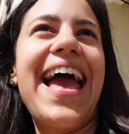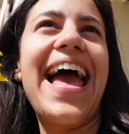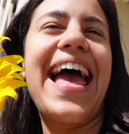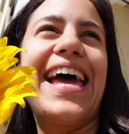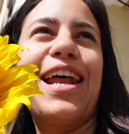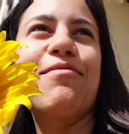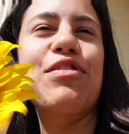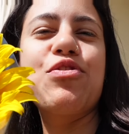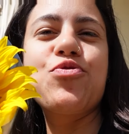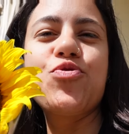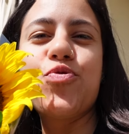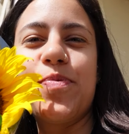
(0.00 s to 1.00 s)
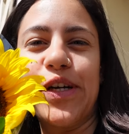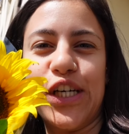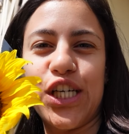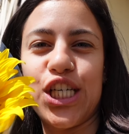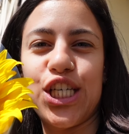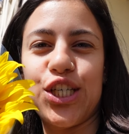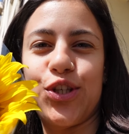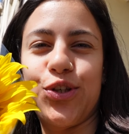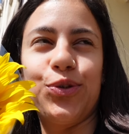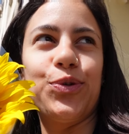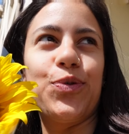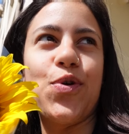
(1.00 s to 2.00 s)
And I'm gonna Uber
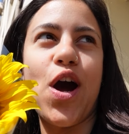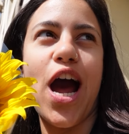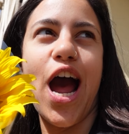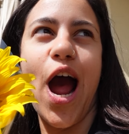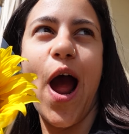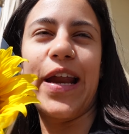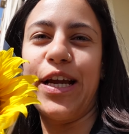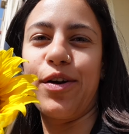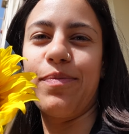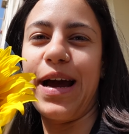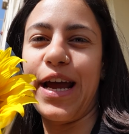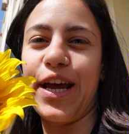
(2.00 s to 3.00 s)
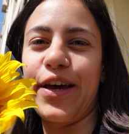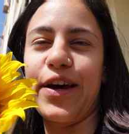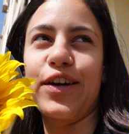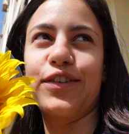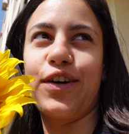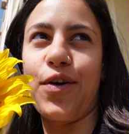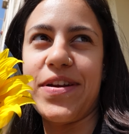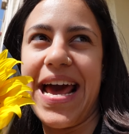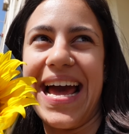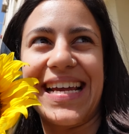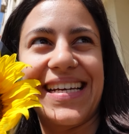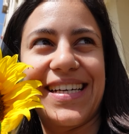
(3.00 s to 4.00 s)
to a nearby
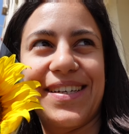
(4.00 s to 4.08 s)
Kodak.